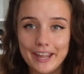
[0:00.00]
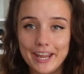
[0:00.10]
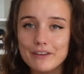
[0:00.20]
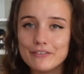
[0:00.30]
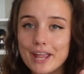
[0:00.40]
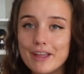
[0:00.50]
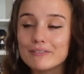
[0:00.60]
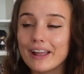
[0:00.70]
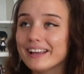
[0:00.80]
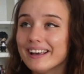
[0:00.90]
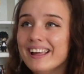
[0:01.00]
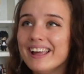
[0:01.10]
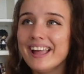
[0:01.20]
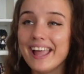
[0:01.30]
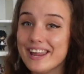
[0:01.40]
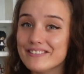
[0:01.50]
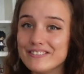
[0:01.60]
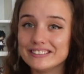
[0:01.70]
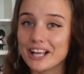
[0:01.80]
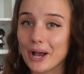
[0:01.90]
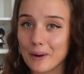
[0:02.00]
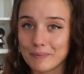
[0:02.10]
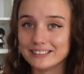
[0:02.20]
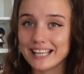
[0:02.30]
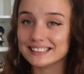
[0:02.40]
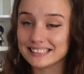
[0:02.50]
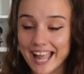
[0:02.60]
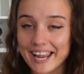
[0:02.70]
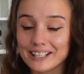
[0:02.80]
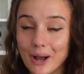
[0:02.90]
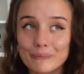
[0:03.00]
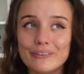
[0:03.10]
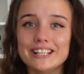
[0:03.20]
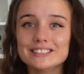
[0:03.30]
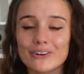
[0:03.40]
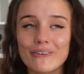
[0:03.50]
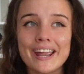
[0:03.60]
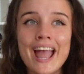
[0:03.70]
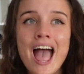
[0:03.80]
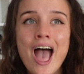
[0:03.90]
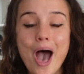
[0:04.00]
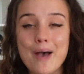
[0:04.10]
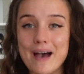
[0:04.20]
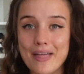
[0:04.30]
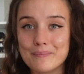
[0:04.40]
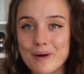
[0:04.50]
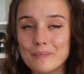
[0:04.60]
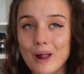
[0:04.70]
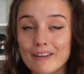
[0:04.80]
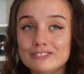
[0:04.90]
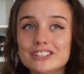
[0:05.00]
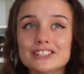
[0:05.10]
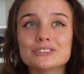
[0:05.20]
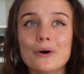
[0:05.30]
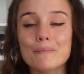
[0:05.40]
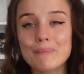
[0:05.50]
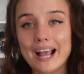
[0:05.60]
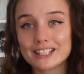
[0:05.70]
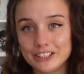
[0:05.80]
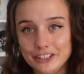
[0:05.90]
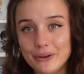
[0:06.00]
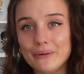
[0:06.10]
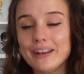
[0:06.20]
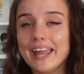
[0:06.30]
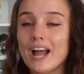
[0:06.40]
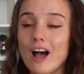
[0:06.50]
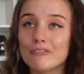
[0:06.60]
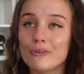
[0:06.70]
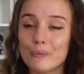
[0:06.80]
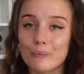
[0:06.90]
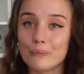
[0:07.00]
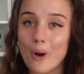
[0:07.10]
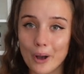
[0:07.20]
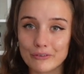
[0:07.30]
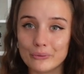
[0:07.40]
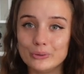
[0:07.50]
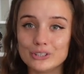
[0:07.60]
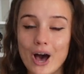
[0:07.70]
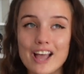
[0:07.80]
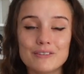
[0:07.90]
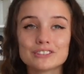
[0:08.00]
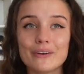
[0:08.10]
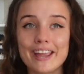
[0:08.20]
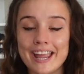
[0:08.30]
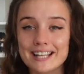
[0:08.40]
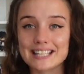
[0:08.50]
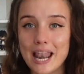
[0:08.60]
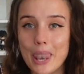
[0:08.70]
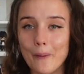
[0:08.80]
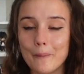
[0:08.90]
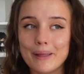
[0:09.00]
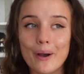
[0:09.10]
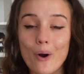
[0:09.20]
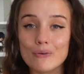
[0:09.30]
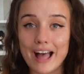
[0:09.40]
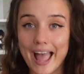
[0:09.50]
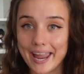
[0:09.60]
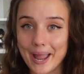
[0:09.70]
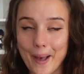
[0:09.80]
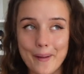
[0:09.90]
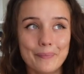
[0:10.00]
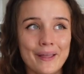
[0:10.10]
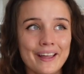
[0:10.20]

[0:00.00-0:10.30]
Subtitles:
even if like even if it's like a couple of days late. I'm really sorry. At the moment, I've just gotten back to uni. I've got work full-time, so it is a little bit of a